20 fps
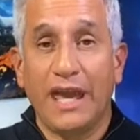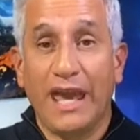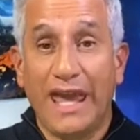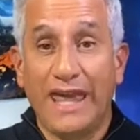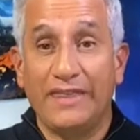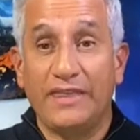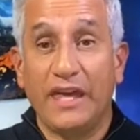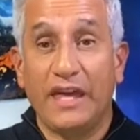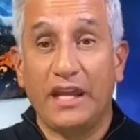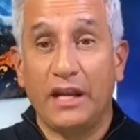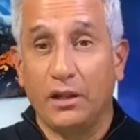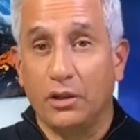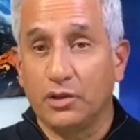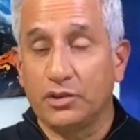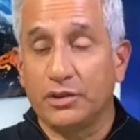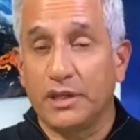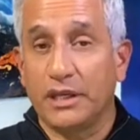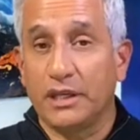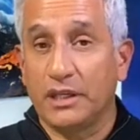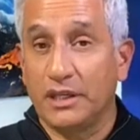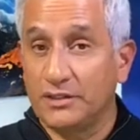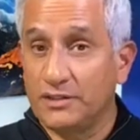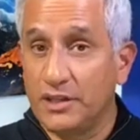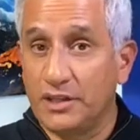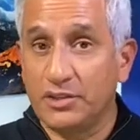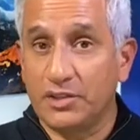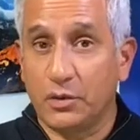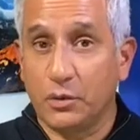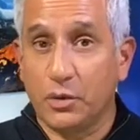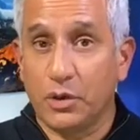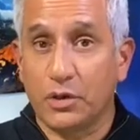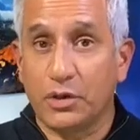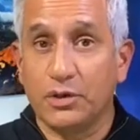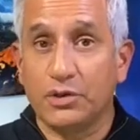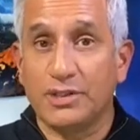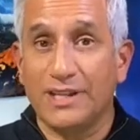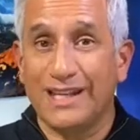And then it looks like essential workers.